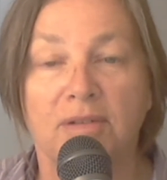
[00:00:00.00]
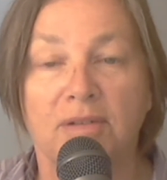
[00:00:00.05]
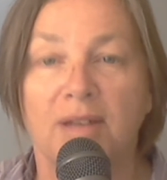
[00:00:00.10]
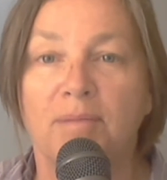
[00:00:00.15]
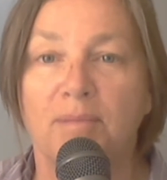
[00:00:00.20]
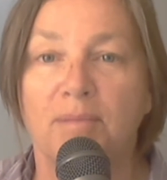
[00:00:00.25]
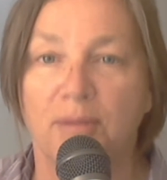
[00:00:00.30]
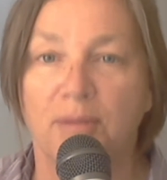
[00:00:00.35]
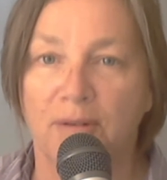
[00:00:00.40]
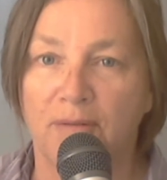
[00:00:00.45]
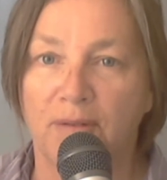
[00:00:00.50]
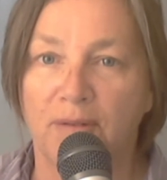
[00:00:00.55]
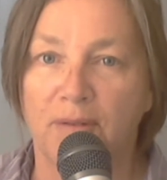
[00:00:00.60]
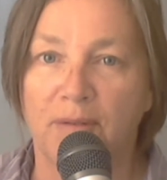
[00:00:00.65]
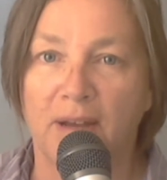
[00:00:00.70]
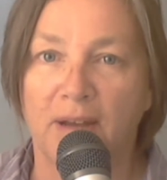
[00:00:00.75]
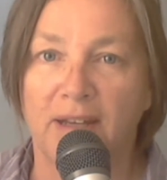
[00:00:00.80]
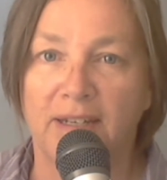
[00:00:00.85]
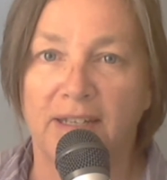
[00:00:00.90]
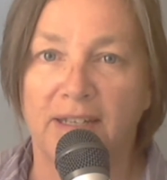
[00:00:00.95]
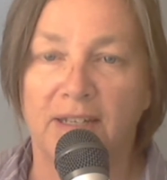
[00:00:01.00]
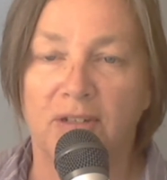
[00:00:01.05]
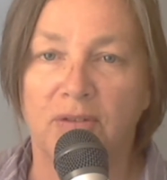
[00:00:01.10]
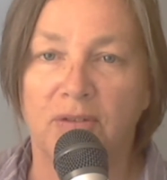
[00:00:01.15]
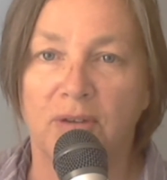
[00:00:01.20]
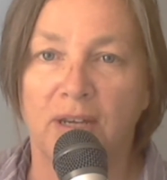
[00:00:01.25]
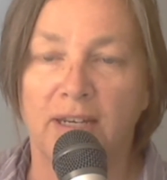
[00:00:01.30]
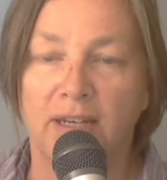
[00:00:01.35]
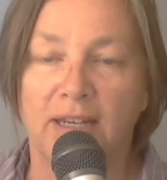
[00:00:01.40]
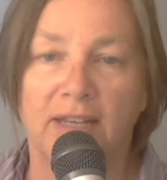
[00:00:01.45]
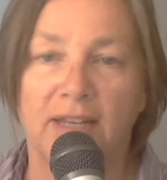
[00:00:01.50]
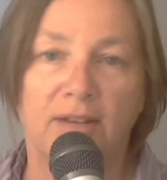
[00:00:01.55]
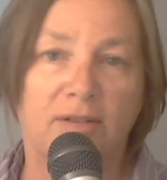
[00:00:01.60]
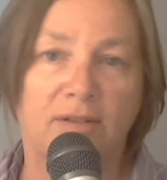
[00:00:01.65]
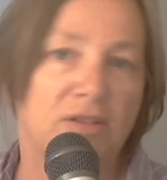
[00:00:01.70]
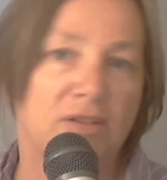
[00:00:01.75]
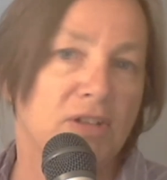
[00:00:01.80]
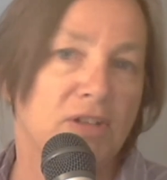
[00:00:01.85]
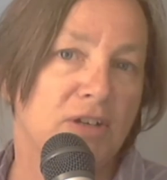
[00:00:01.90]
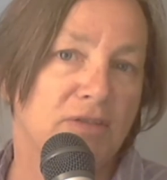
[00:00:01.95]
improve your riding and training,
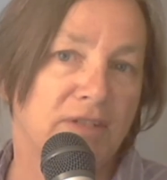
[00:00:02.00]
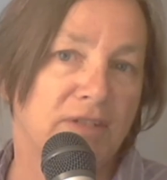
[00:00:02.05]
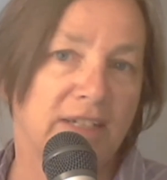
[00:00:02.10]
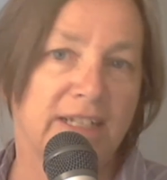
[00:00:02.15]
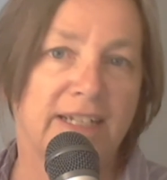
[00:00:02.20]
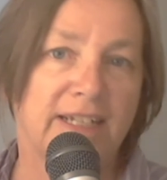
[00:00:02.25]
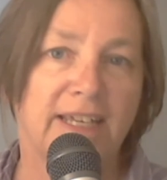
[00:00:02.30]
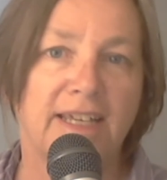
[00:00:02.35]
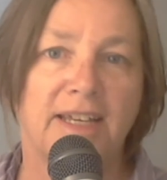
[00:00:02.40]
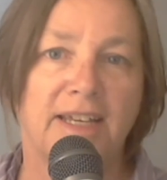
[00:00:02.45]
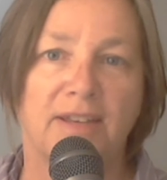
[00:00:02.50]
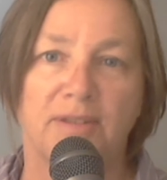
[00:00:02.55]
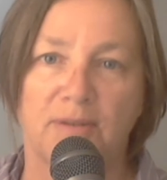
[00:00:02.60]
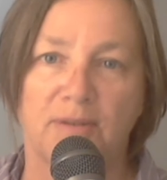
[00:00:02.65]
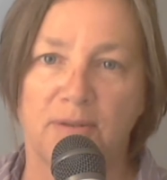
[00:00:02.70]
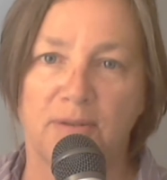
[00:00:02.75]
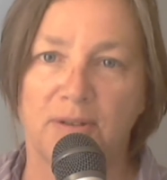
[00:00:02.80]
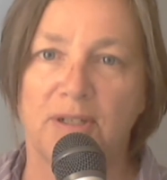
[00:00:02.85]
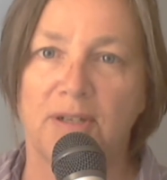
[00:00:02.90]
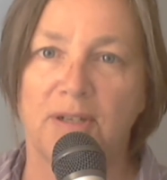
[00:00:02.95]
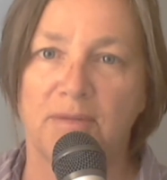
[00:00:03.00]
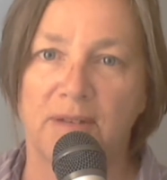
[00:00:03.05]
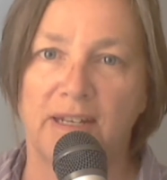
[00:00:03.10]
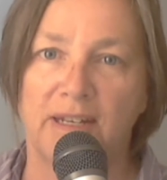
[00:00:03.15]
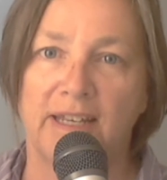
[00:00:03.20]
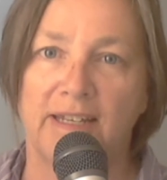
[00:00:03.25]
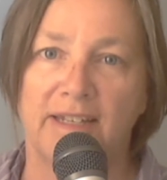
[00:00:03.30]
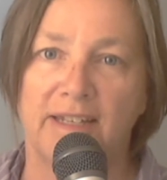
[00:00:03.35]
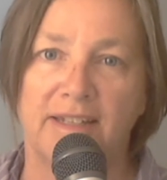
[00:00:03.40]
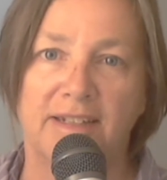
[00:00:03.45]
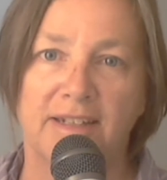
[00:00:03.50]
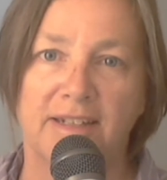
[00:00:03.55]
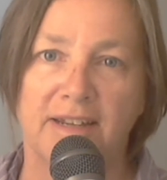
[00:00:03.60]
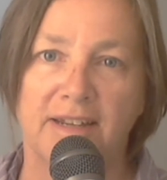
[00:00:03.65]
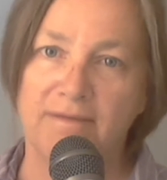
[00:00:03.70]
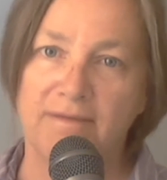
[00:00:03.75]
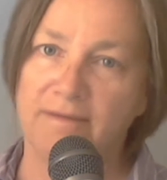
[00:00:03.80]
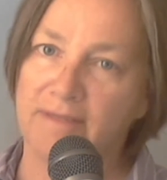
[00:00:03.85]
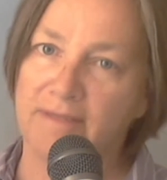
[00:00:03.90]
or generally like other horsey related stuff,